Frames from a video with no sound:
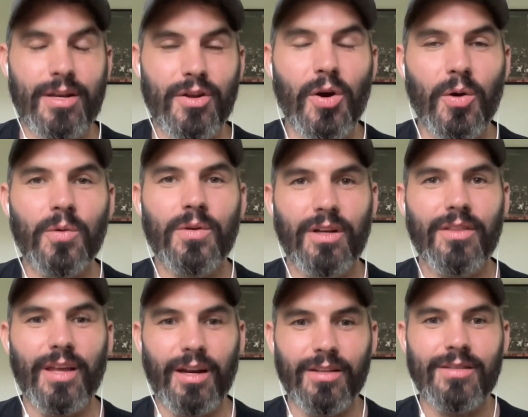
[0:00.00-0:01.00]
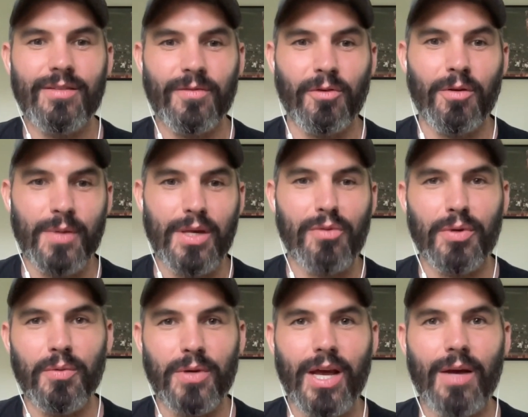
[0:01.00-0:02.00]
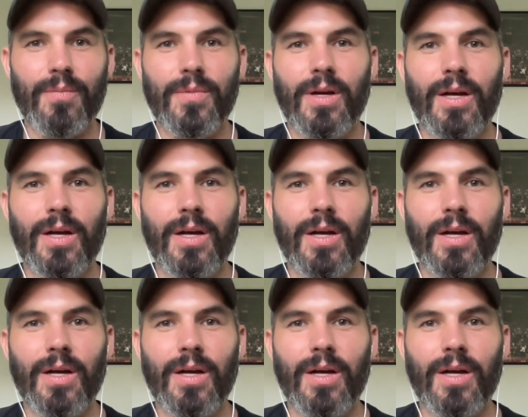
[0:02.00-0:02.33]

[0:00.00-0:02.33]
I know that it's from E3 Rehab.